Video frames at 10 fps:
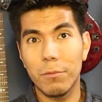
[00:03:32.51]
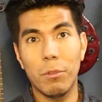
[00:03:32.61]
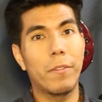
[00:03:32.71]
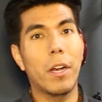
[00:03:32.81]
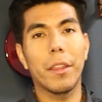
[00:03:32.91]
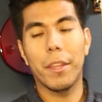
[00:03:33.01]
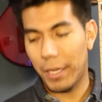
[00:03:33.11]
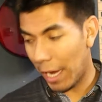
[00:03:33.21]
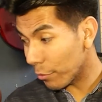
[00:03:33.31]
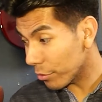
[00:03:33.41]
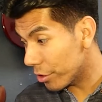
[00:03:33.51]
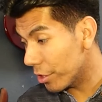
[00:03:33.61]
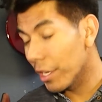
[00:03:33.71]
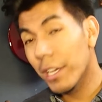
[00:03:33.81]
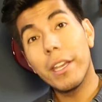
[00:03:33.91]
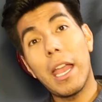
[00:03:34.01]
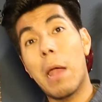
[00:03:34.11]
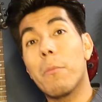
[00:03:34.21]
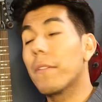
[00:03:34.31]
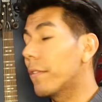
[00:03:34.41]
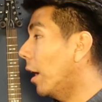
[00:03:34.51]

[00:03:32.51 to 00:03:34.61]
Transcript: We've got the couch and we've